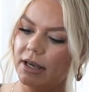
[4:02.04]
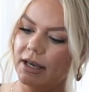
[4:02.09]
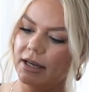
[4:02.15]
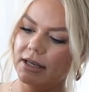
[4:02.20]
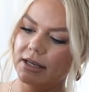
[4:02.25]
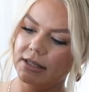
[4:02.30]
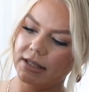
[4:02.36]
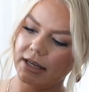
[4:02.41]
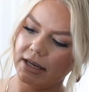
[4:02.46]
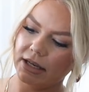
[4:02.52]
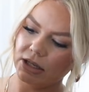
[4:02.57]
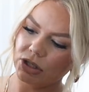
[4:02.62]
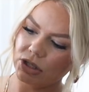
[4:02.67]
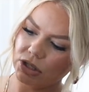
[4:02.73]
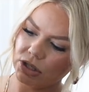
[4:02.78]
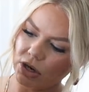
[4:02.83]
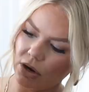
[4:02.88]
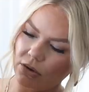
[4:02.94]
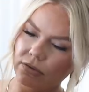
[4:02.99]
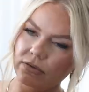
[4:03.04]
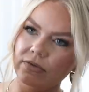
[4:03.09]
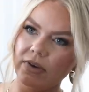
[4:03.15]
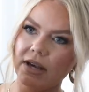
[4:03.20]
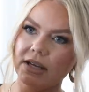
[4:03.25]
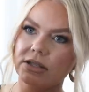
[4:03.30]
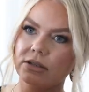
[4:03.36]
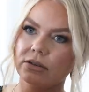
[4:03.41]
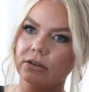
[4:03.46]
It is like a stone
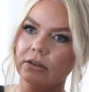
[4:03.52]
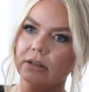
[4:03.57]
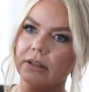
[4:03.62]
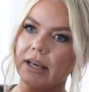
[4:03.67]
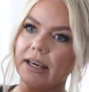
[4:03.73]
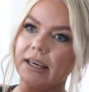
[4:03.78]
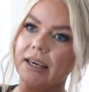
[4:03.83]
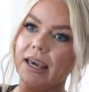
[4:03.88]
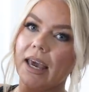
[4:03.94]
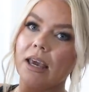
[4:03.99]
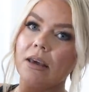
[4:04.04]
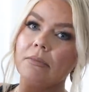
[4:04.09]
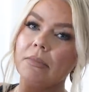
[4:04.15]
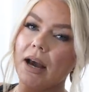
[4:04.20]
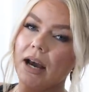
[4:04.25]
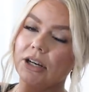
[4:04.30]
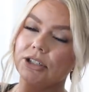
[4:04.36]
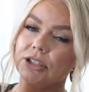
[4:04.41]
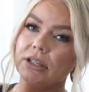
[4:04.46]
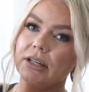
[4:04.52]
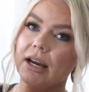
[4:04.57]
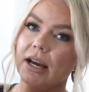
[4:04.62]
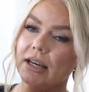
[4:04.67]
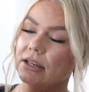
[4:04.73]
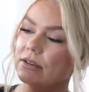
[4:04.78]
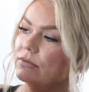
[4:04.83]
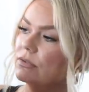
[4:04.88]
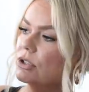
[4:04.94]
vessel. It came actually
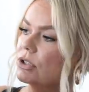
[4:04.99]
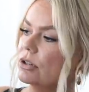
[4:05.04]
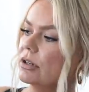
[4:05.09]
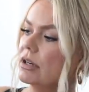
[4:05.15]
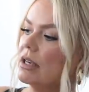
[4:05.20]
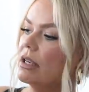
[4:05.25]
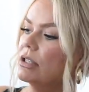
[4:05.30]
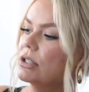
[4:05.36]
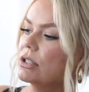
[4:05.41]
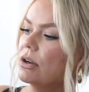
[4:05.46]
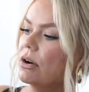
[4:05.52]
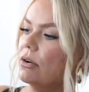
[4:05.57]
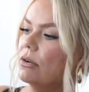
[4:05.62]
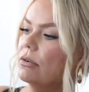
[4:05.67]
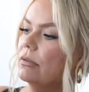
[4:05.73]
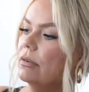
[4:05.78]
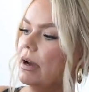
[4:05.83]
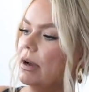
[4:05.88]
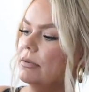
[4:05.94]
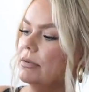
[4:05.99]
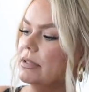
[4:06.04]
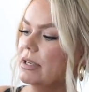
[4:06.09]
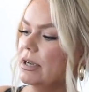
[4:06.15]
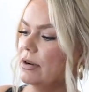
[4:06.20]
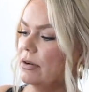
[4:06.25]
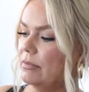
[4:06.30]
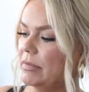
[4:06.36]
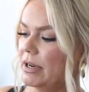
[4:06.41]
kind of dirty, so I was
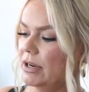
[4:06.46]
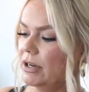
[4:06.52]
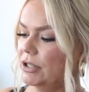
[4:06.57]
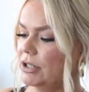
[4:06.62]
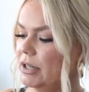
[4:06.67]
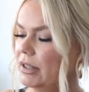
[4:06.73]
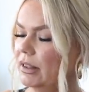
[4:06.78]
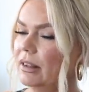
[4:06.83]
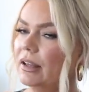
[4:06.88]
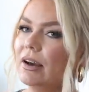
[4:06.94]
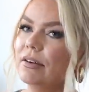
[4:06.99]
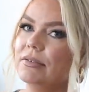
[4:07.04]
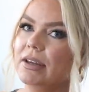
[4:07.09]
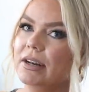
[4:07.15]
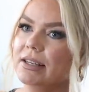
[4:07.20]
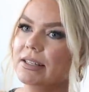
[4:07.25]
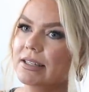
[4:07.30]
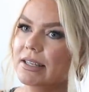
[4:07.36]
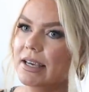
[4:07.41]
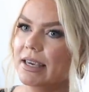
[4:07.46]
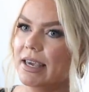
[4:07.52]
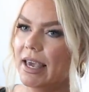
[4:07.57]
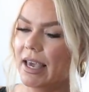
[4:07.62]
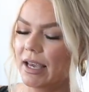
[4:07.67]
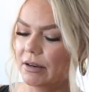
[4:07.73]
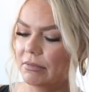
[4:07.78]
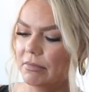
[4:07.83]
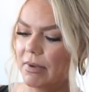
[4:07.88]
like, oh my gosh, I love that it's like
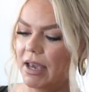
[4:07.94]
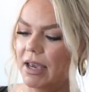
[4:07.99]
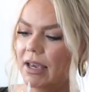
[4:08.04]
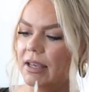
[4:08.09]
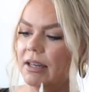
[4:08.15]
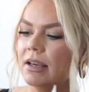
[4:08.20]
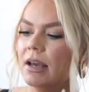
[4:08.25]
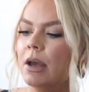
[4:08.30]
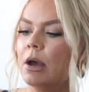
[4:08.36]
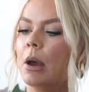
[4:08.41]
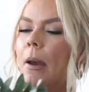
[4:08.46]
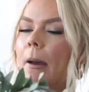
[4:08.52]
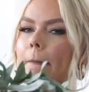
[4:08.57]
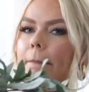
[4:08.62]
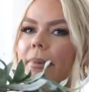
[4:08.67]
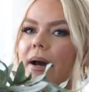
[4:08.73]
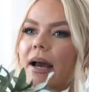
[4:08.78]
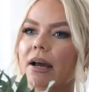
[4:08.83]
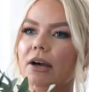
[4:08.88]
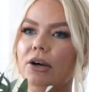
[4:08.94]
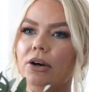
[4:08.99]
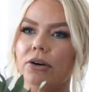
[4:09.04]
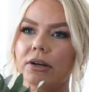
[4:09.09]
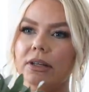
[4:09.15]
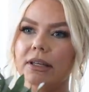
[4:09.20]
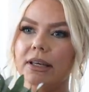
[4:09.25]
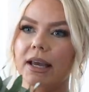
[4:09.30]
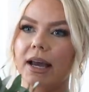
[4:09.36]
handmade. But
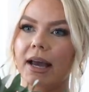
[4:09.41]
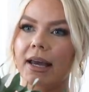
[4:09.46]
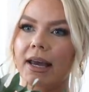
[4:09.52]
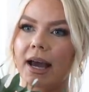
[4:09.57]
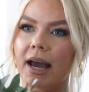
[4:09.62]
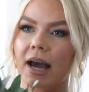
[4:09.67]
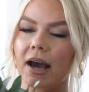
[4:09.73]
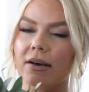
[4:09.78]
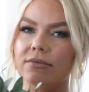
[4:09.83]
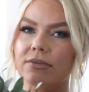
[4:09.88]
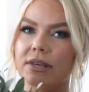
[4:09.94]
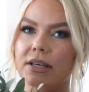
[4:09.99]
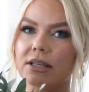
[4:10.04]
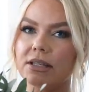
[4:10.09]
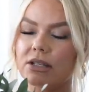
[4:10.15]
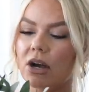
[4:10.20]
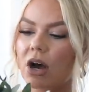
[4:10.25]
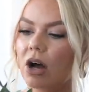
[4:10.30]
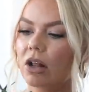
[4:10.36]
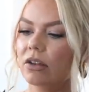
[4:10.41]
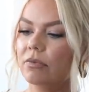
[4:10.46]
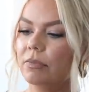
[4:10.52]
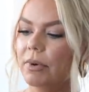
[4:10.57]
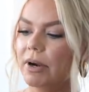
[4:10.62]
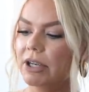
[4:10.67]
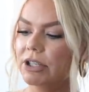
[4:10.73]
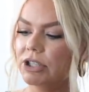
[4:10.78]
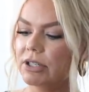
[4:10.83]
currently I have these
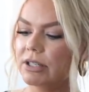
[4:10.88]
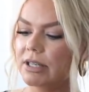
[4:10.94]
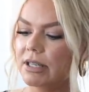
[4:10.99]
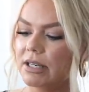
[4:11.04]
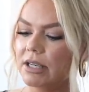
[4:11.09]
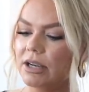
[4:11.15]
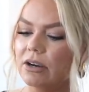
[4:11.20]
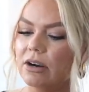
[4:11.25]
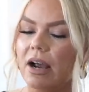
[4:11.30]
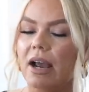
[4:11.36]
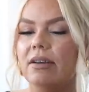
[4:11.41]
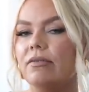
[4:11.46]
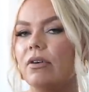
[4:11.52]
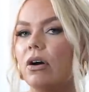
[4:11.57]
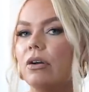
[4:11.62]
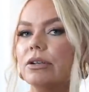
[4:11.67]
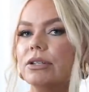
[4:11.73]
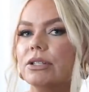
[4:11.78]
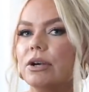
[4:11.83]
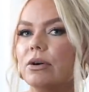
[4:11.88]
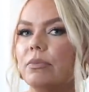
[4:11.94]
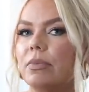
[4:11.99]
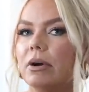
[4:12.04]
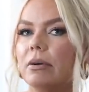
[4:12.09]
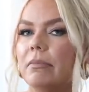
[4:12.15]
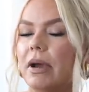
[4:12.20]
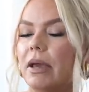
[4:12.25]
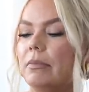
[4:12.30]
olive branches in here. I've also
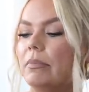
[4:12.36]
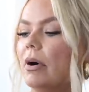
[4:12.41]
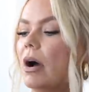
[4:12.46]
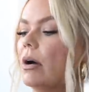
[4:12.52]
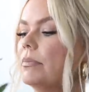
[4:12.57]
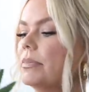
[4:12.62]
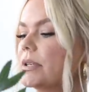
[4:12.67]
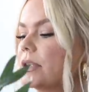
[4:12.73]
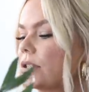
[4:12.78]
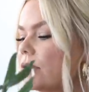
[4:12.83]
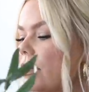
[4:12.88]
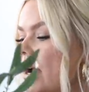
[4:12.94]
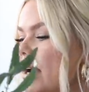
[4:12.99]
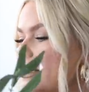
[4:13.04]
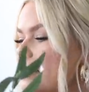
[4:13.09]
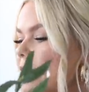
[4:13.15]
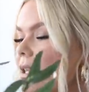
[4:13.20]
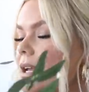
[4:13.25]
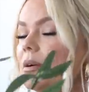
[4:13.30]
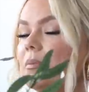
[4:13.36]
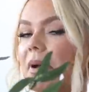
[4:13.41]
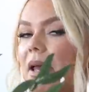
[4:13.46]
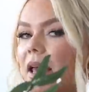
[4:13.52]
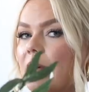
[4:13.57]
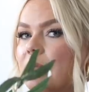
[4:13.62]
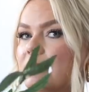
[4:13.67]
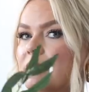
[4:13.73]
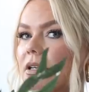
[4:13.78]
put my pampas grass in there, my
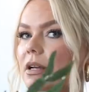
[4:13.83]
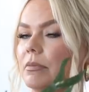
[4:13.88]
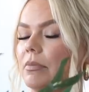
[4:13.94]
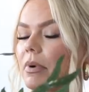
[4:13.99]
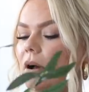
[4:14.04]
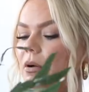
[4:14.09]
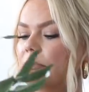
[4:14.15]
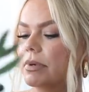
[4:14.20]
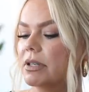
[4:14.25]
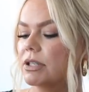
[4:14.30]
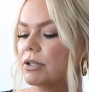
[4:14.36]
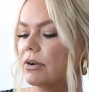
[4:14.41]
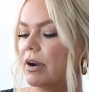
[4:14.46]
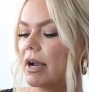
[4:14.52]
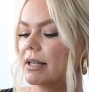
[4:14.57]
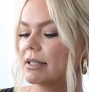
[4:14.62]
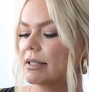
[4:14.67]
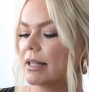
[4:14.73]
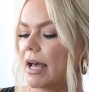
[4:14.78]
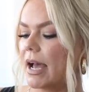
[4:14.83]
Amazon pampas grass.